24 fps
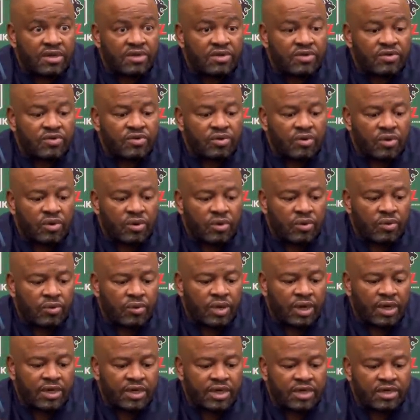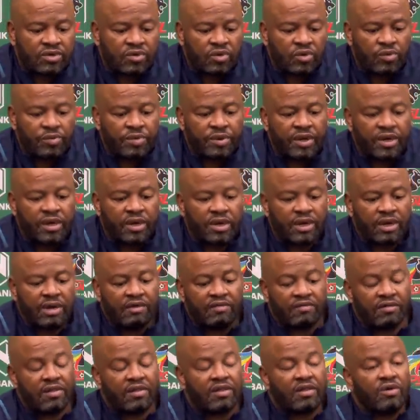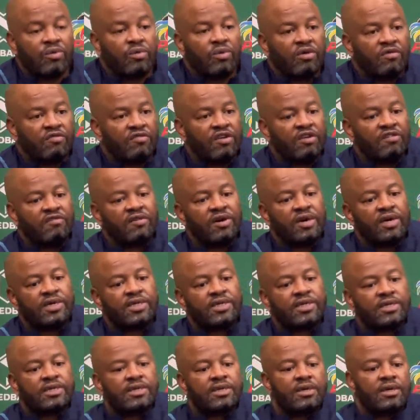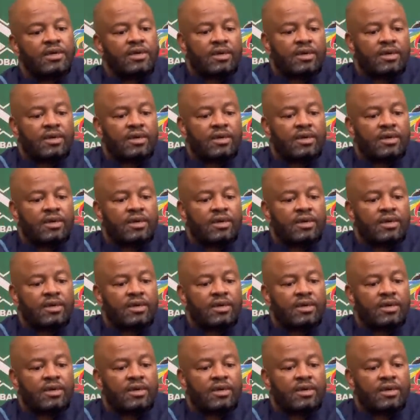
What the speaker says: So we are just hoping everything will favor us.